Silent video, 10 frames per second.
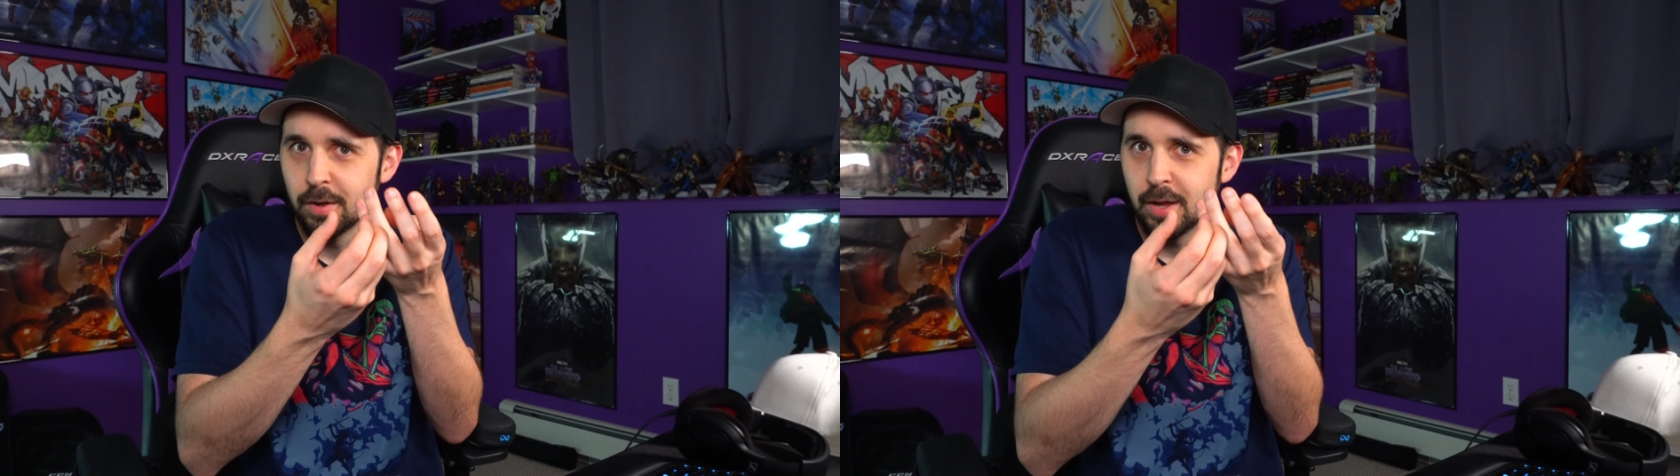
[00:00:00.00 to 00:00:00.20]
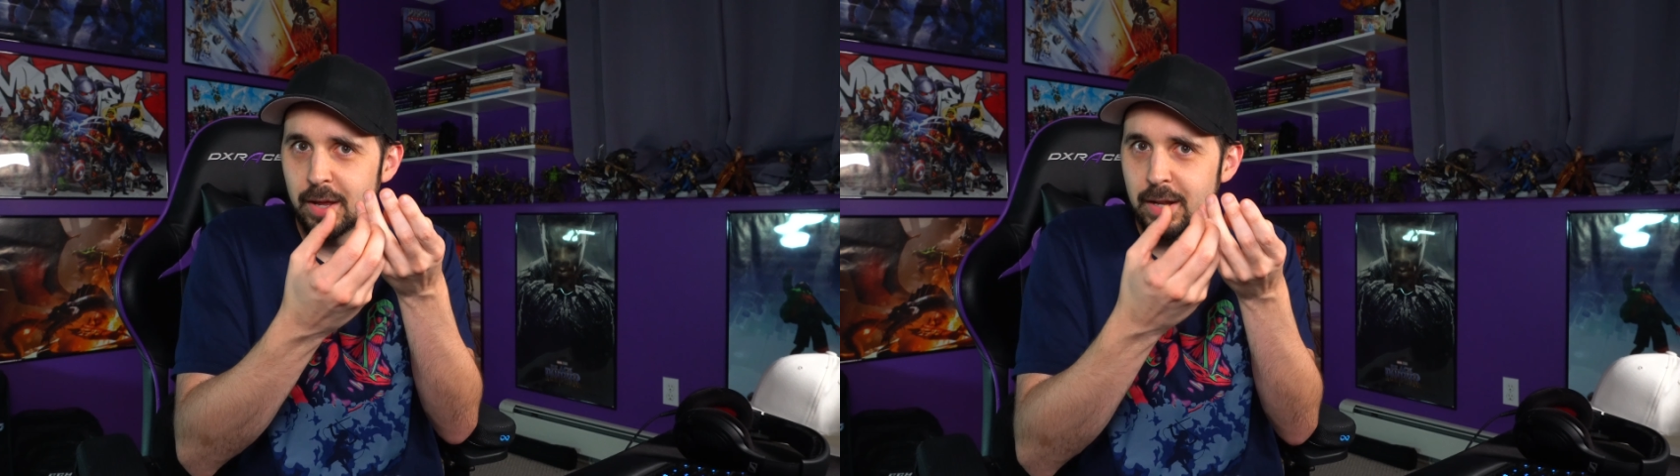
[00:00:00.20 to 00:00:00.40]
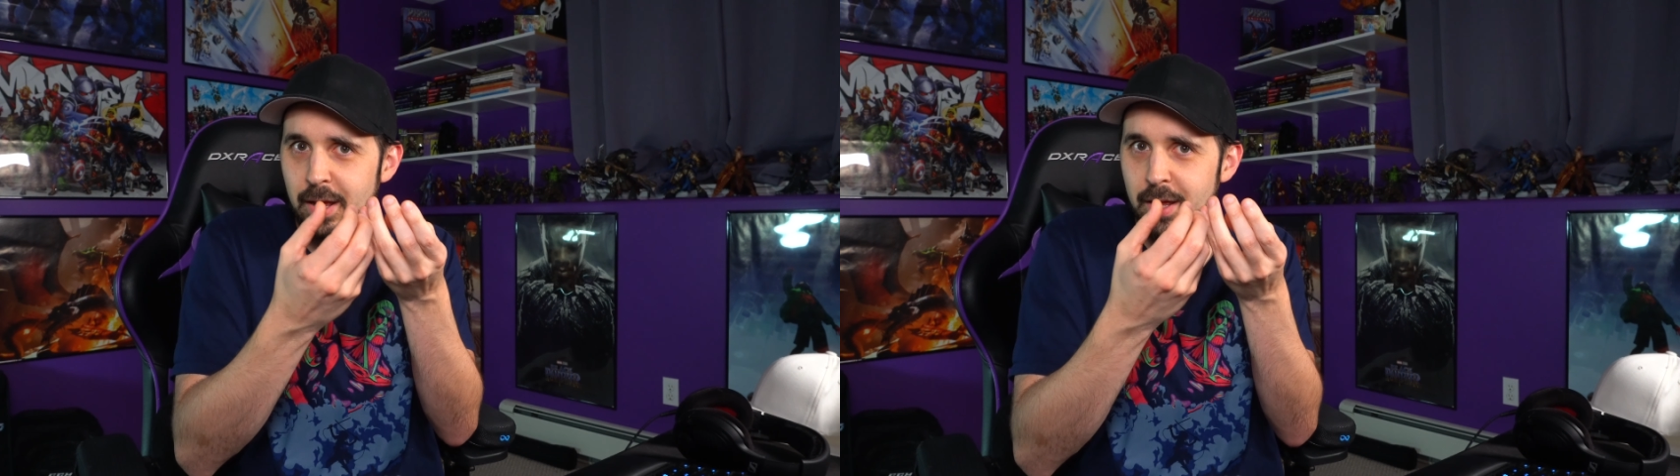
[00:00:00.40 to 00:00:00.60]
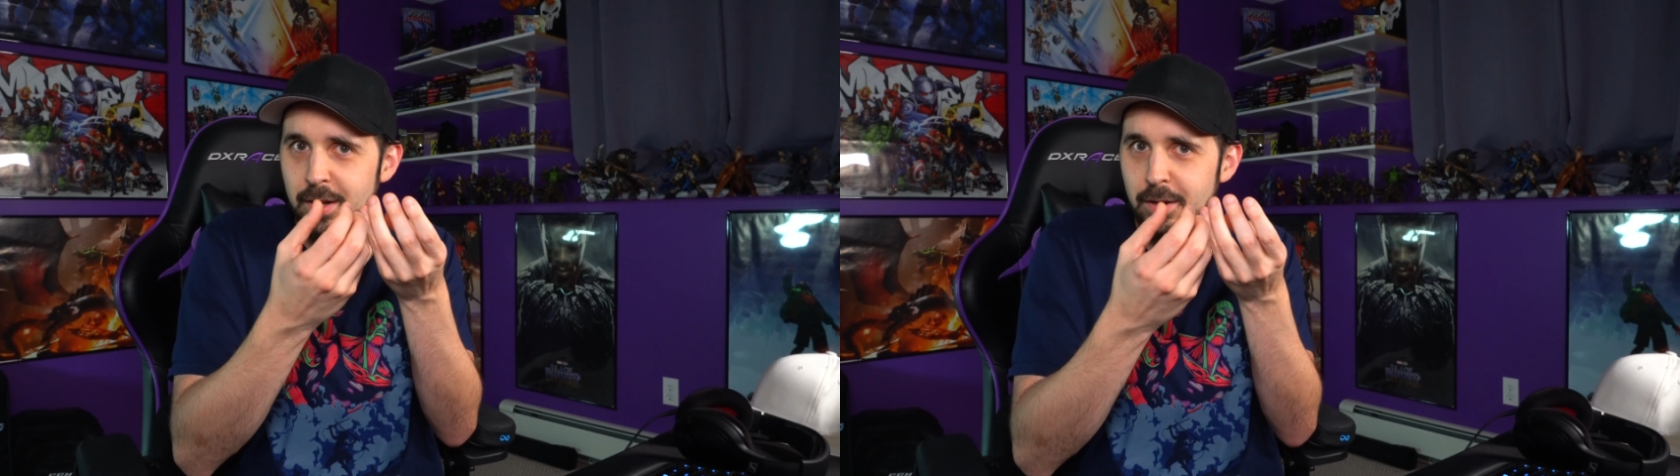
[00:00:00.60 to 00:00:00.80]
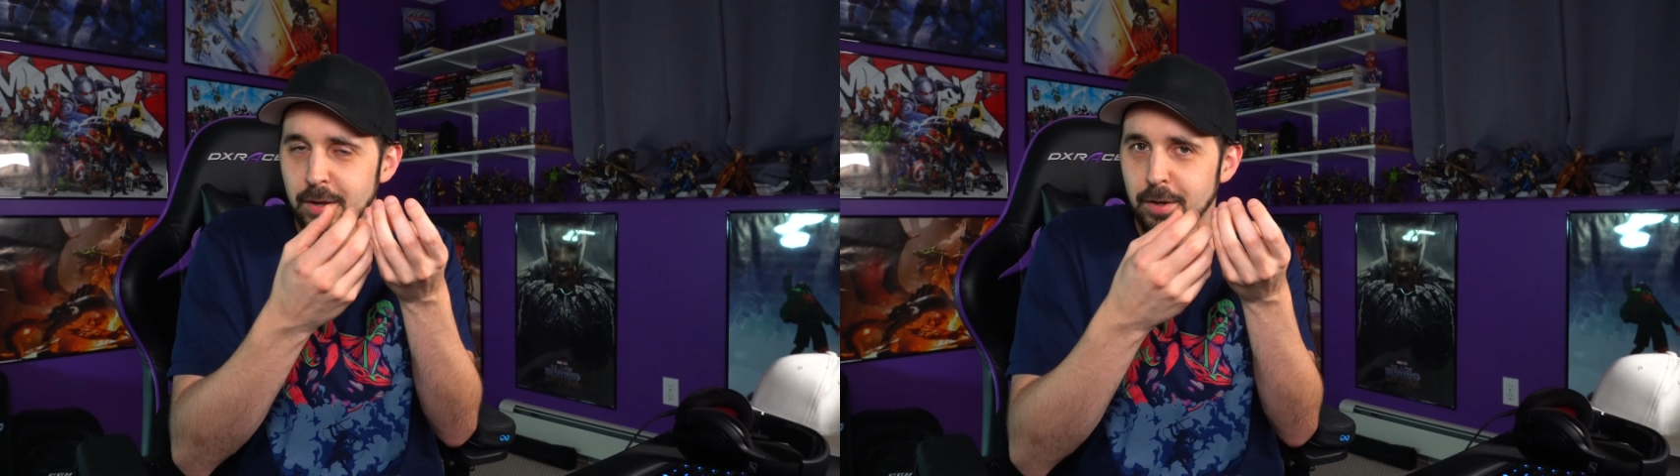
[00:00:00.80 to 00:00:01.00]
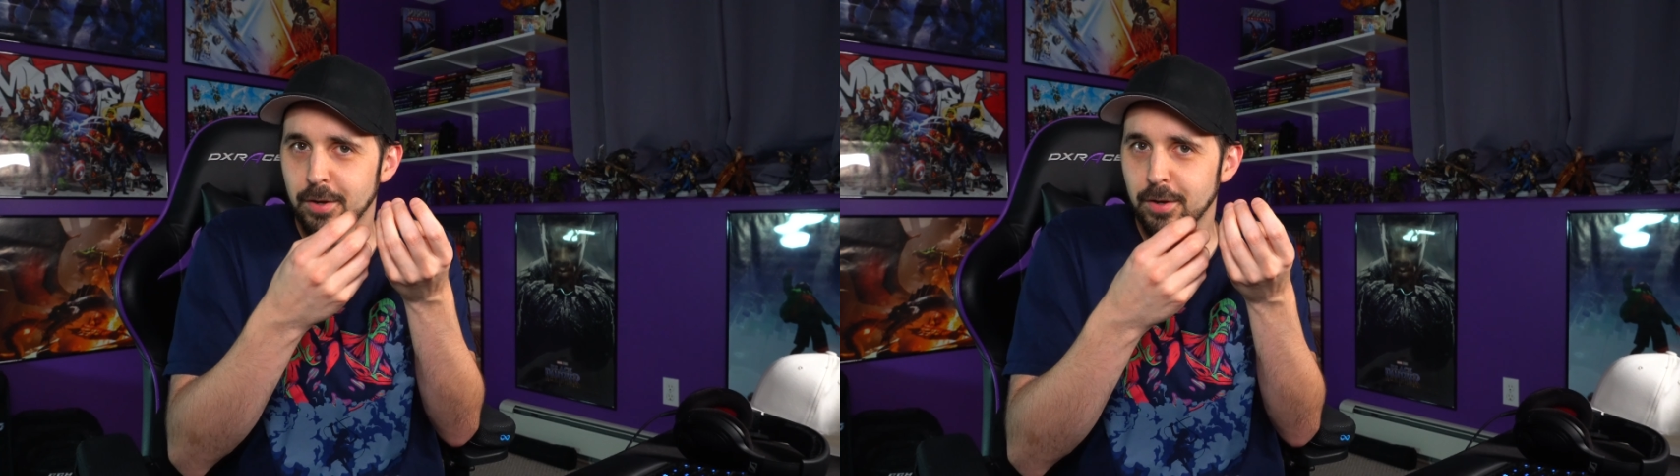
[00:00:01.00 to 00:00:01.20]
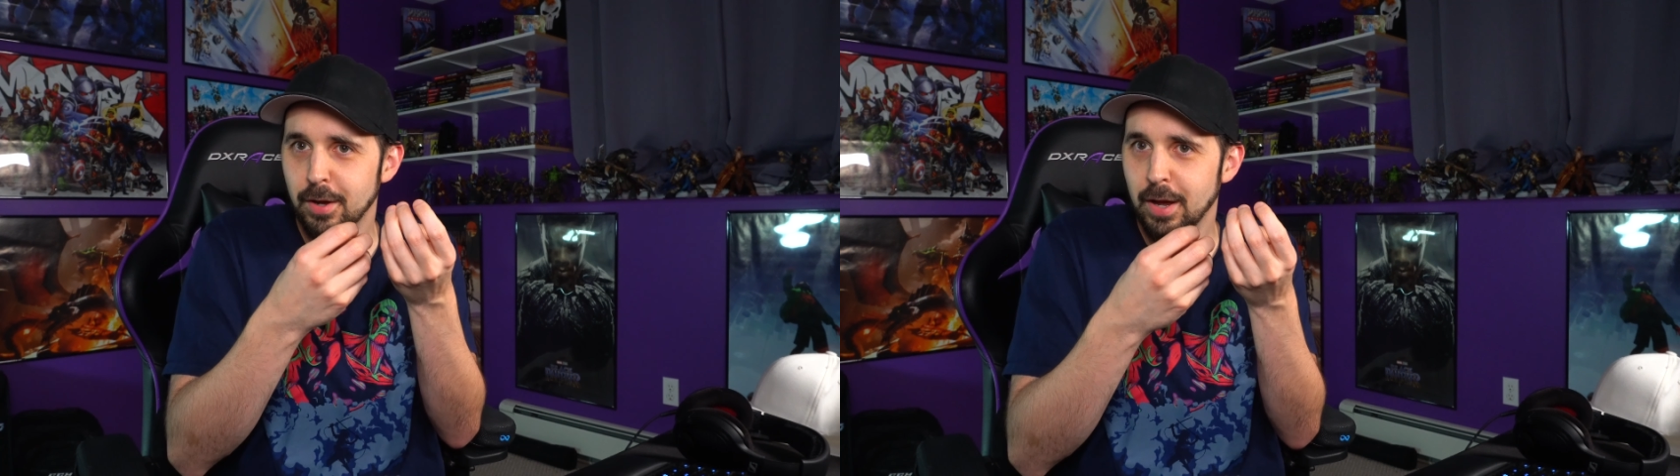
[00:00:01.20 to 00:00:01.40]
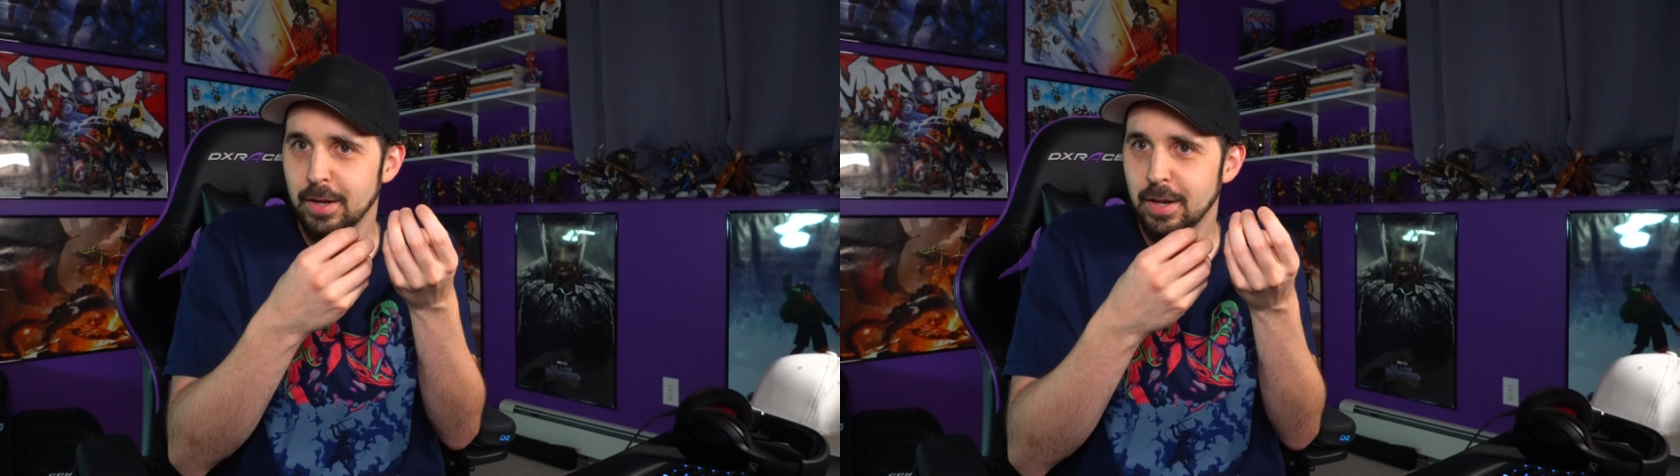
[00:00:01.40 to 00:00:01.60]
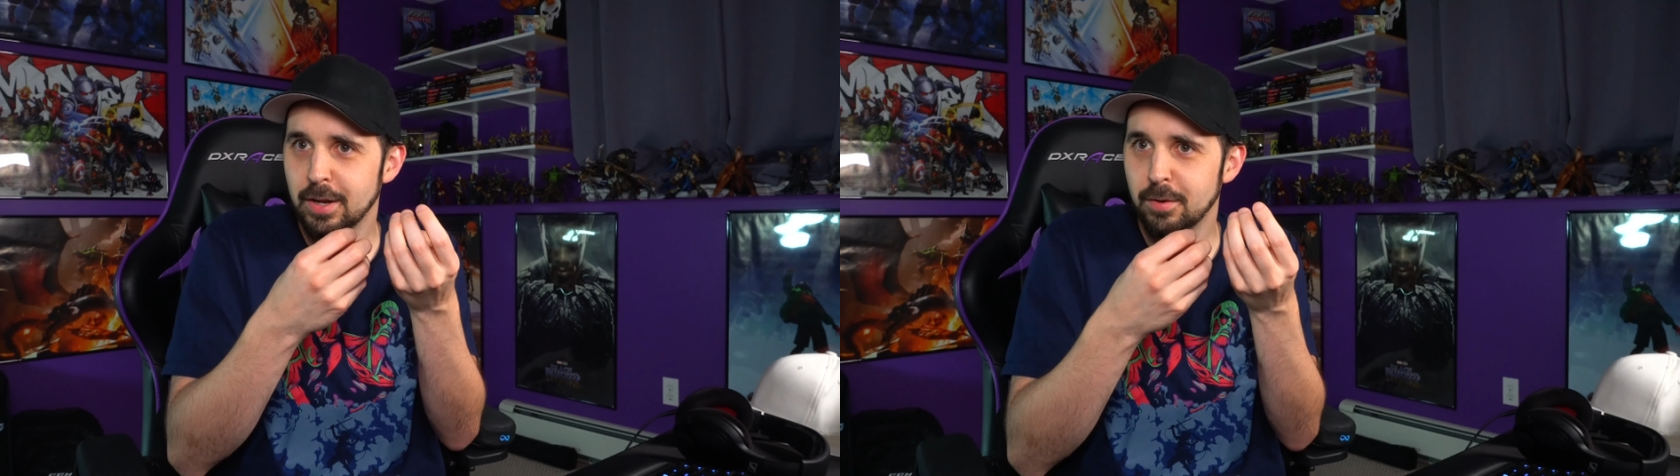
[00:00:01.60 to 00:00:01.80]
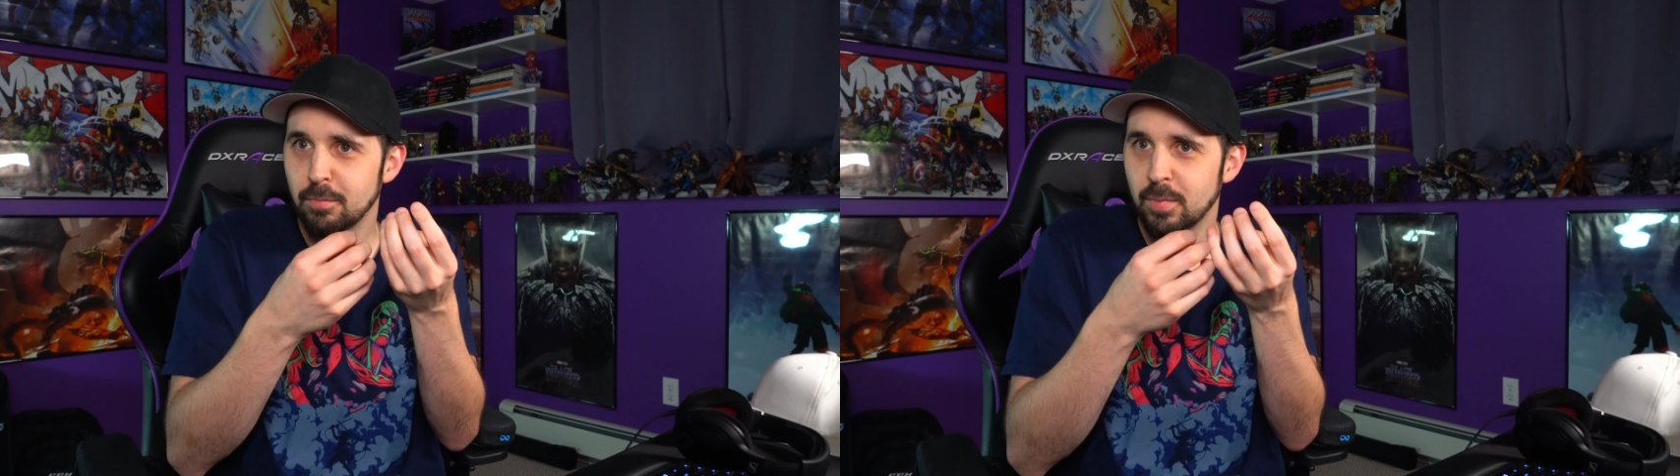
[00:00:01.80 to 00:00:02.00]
and then